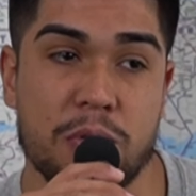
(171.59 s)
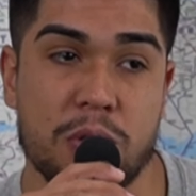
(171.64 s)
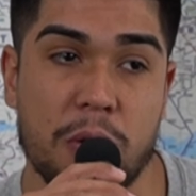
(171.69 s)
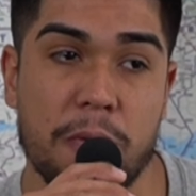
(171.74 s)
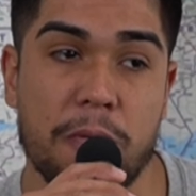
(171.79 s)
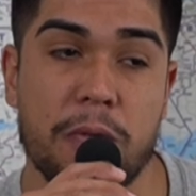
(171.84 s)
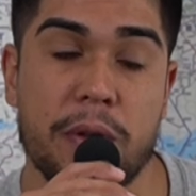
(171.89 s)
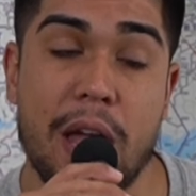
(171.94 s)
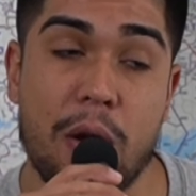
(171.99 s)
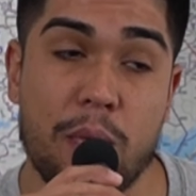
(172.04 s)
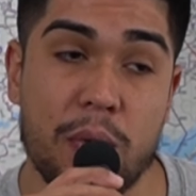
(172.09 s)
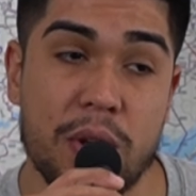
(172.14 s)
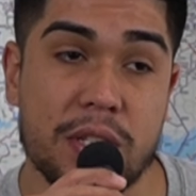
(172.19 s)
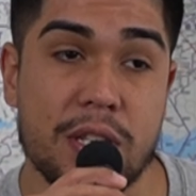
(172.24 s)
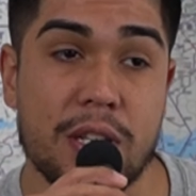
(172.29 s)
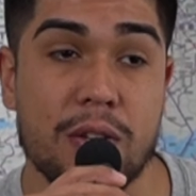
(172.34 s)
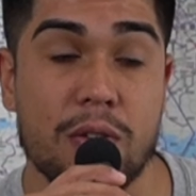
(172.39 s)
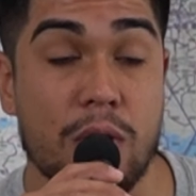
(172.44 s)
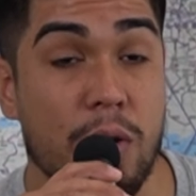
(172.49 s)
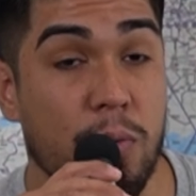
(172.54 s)
So for that
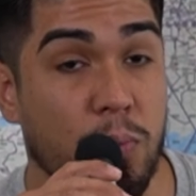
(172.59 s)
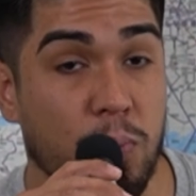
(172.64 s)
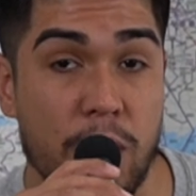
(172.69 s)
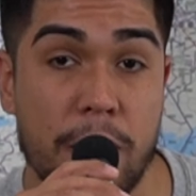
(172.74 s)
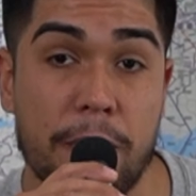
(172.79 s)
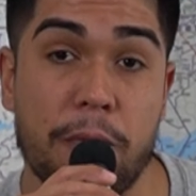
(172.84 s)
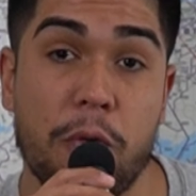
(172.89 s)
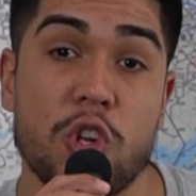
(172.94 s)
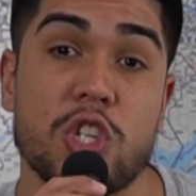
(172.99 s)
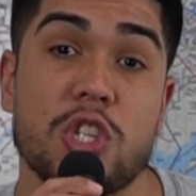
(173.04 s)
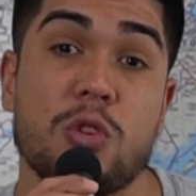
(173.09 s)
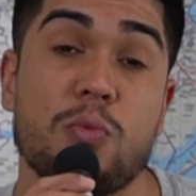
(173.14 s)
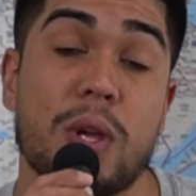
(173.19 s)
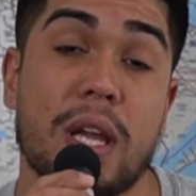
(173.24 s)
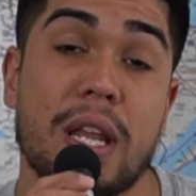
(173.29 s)
reason, unfortunately,